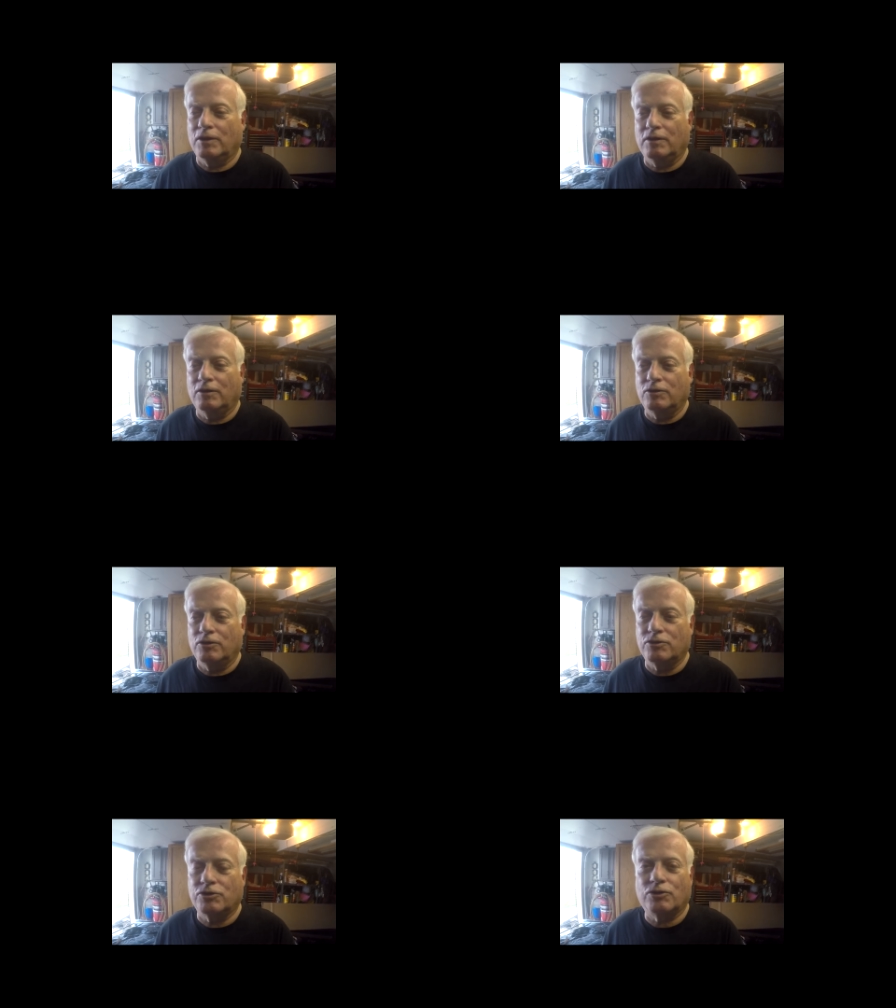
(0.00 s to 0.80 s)

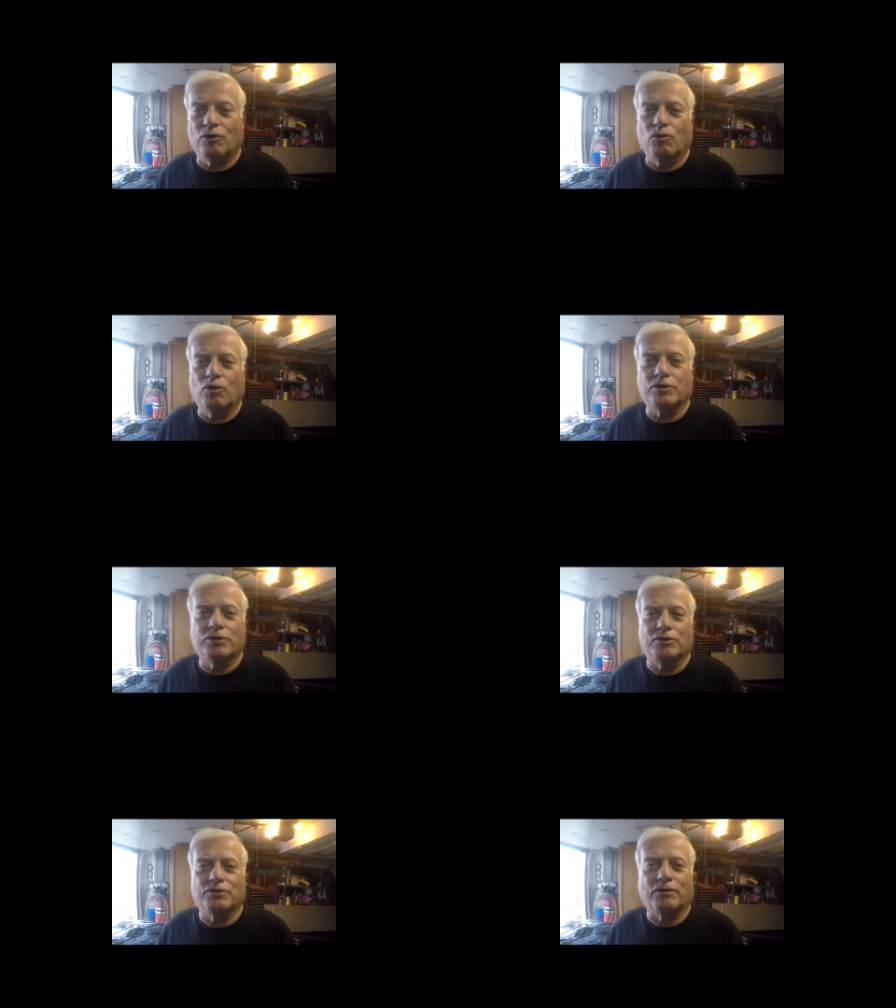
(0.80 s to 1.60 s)
There just aren't words to
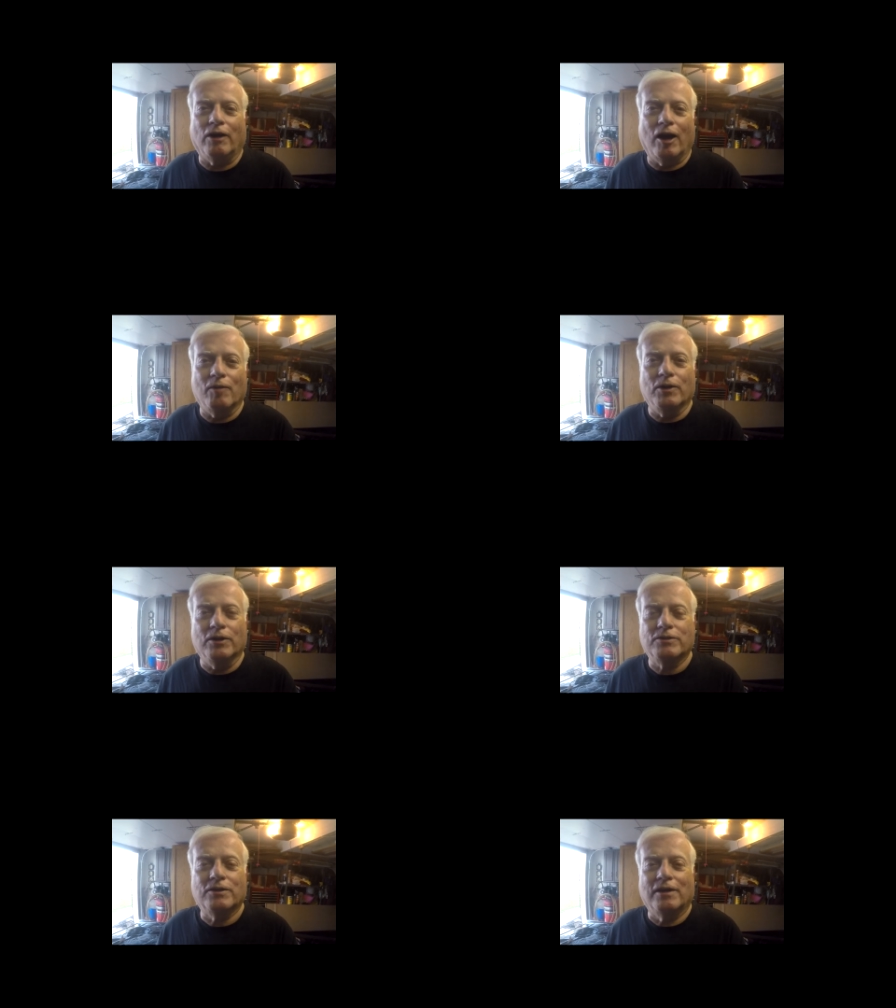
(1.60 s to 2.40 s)
describe
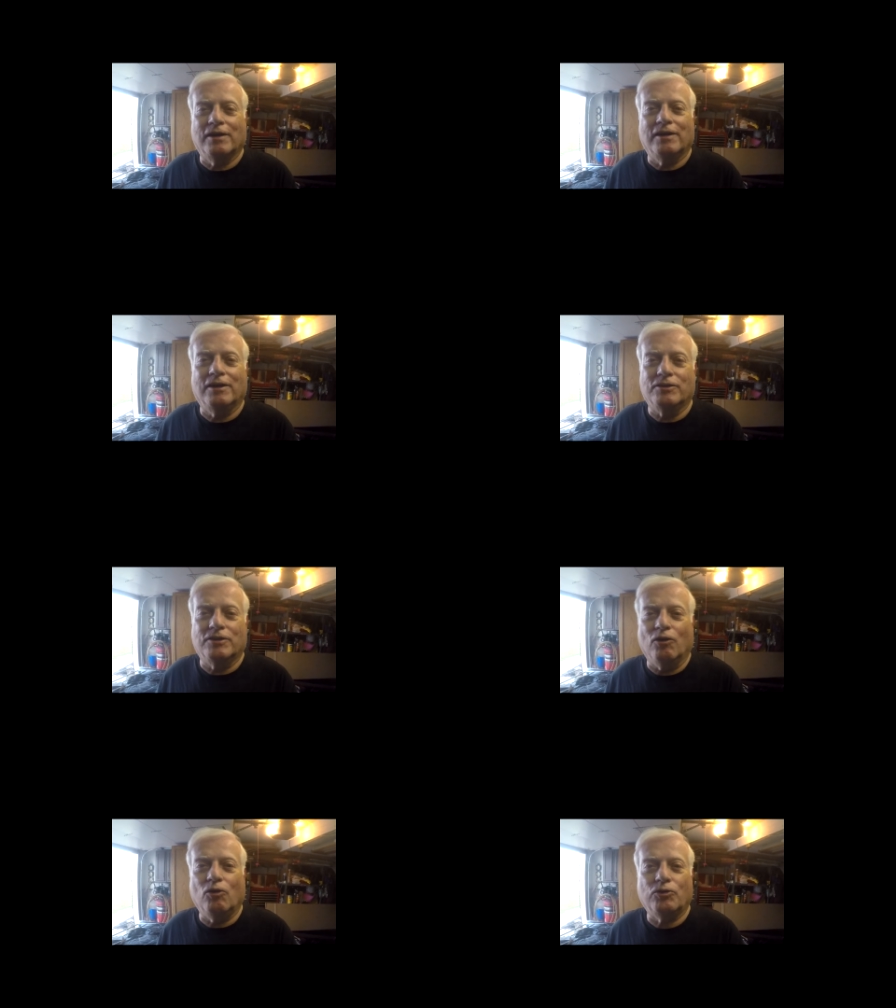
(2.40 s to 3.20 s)
it.
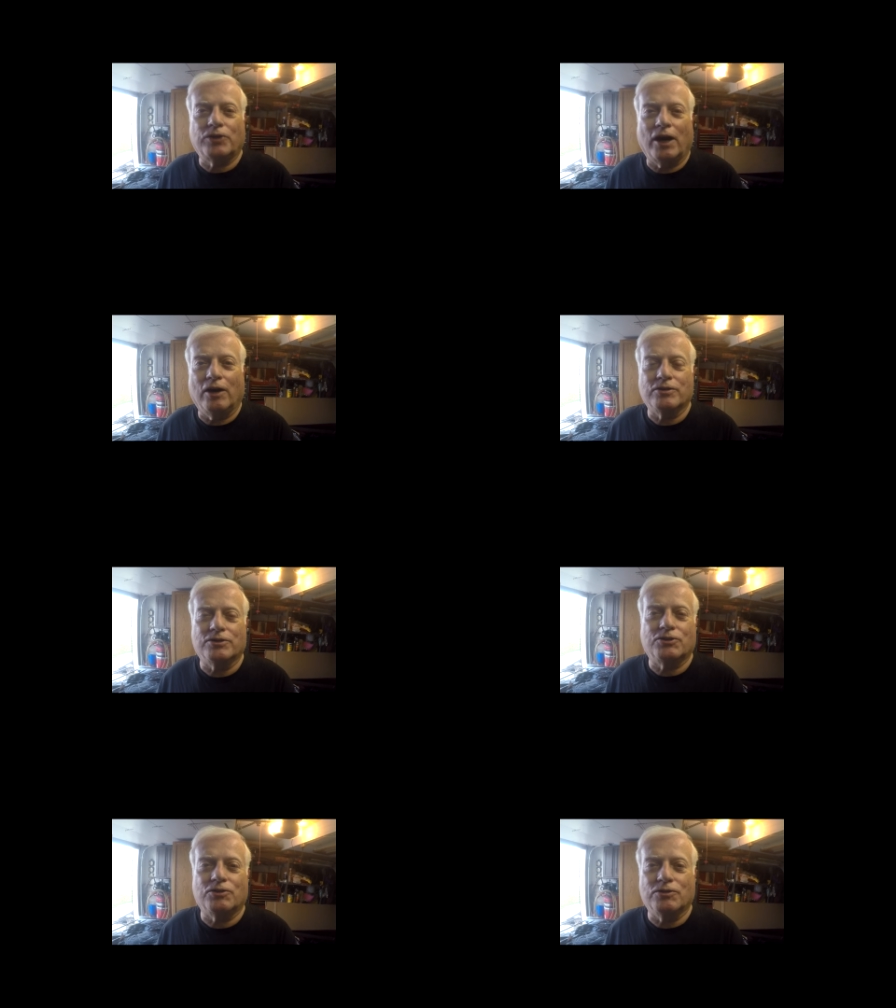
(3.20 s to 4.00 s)
The whole town
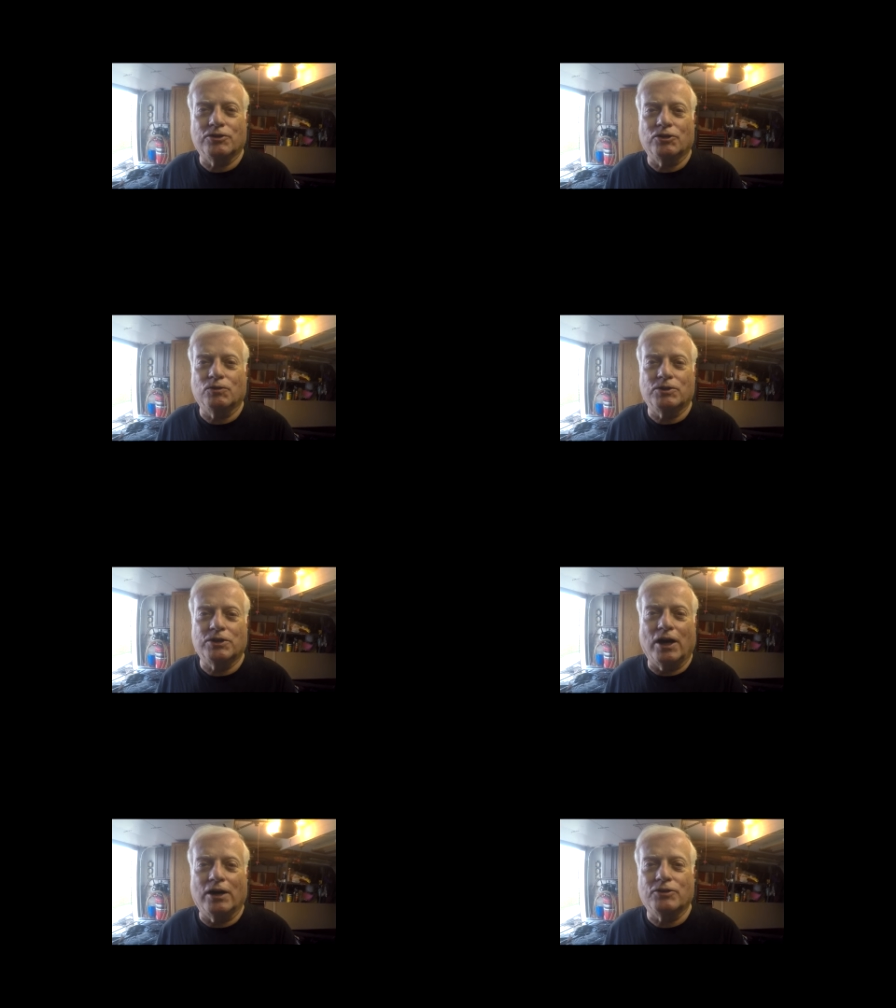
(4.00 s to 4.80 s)
just turns into a
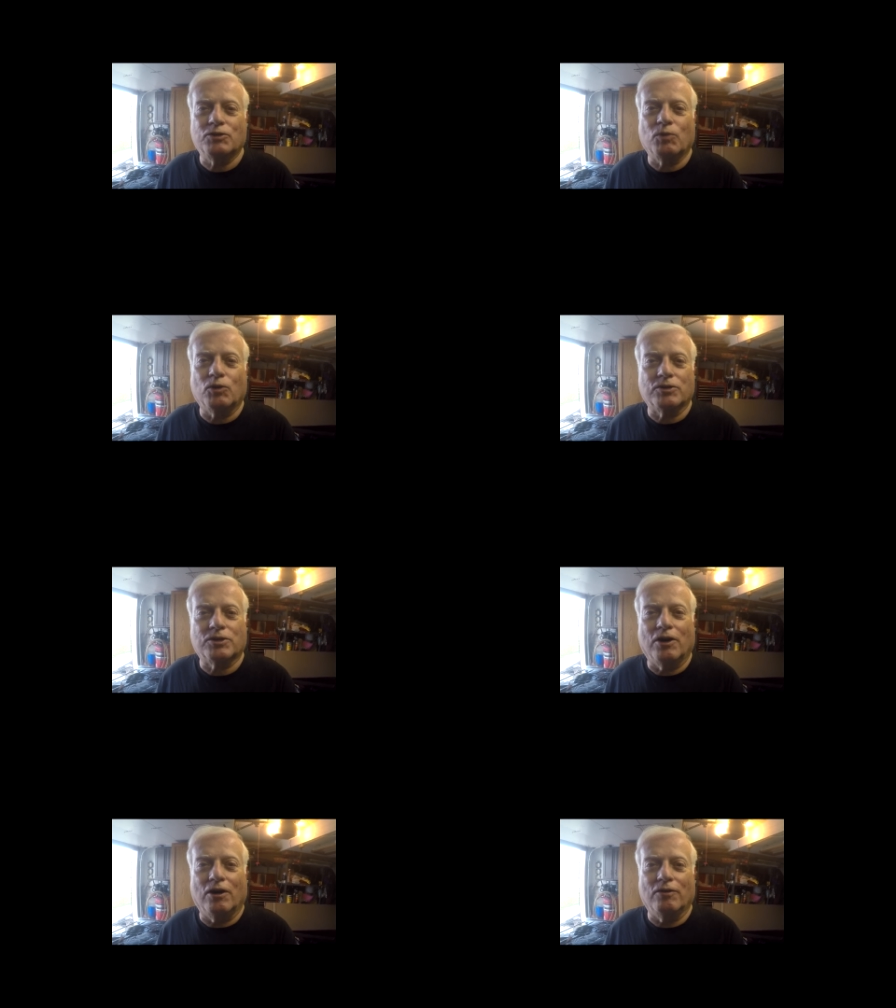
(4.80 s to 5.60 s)
giant sports
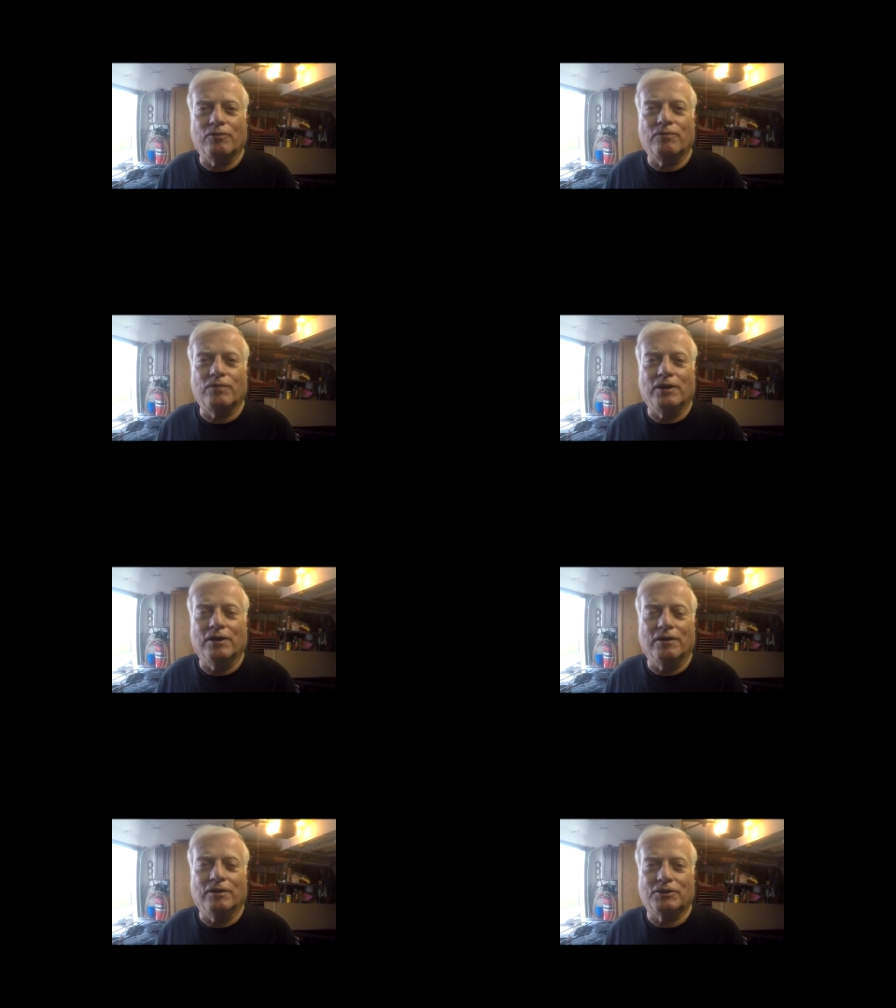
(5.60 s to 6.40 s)
car
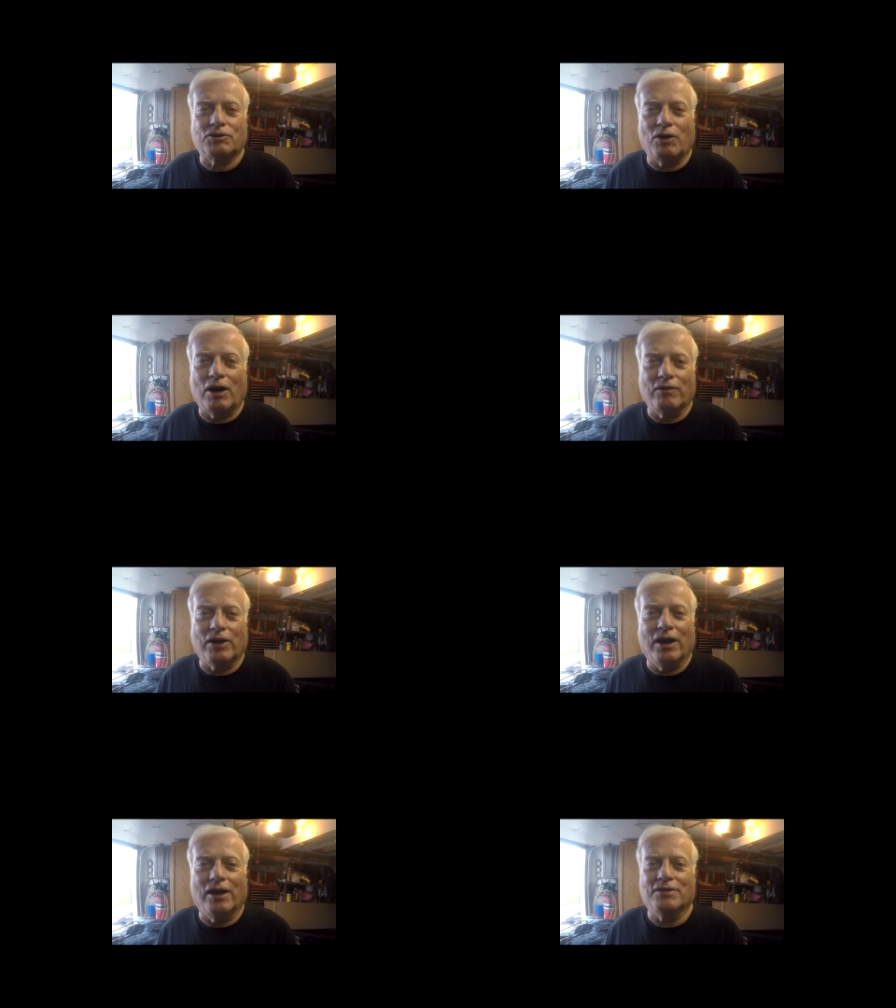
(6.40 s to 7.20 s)

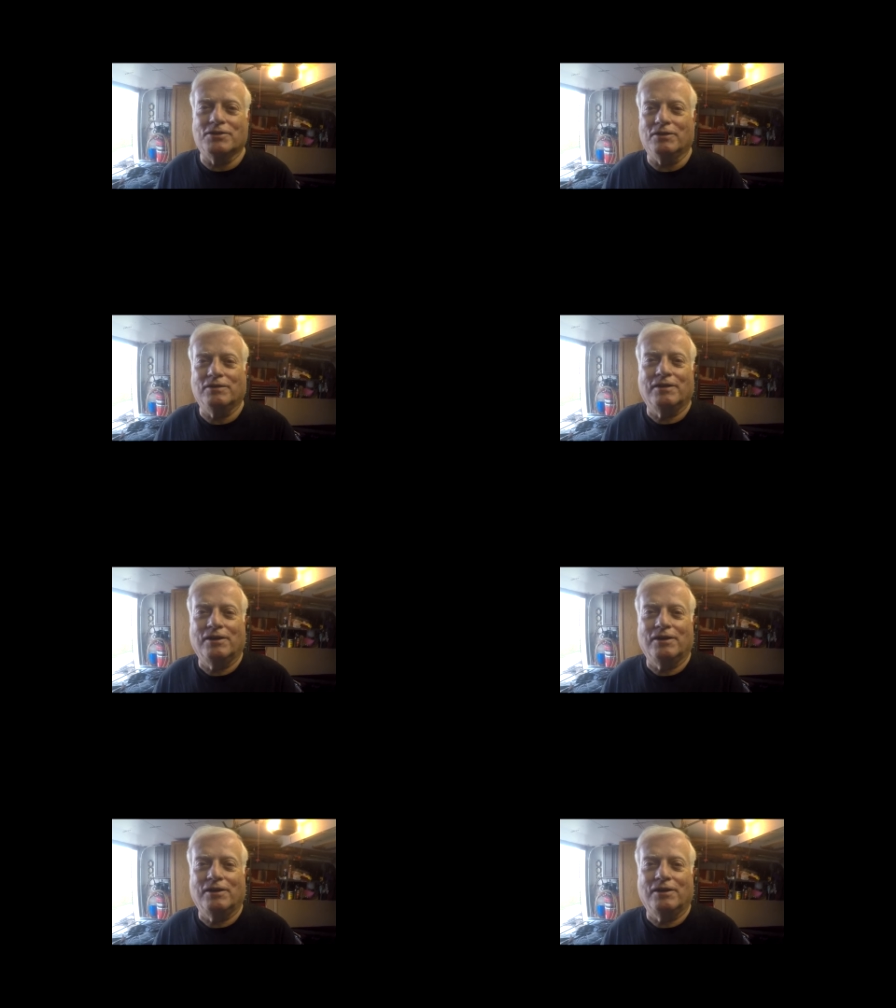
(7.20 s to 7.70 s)
extravaganza.